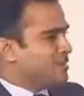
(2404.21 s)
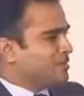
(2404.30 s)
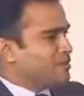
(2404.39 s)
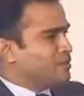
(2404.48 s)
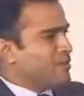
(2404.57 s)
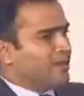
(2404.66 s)

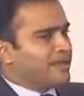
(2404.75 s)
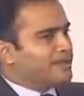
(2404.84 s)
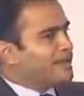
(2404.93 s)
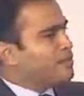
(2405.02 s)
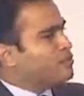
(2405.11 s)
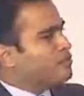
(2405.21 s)
Like, I can
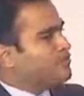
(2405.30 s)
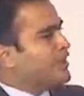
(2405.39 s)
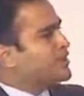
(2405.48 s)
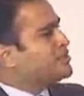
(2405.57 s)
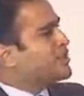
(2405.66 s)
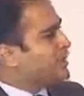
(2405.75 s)
tell you
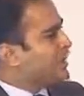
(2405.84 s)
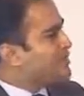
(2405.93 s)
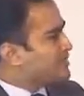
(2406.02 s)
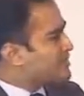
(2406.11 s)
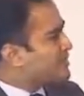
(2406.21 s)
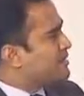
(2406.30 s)
financial
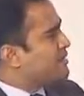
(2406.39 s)
planners.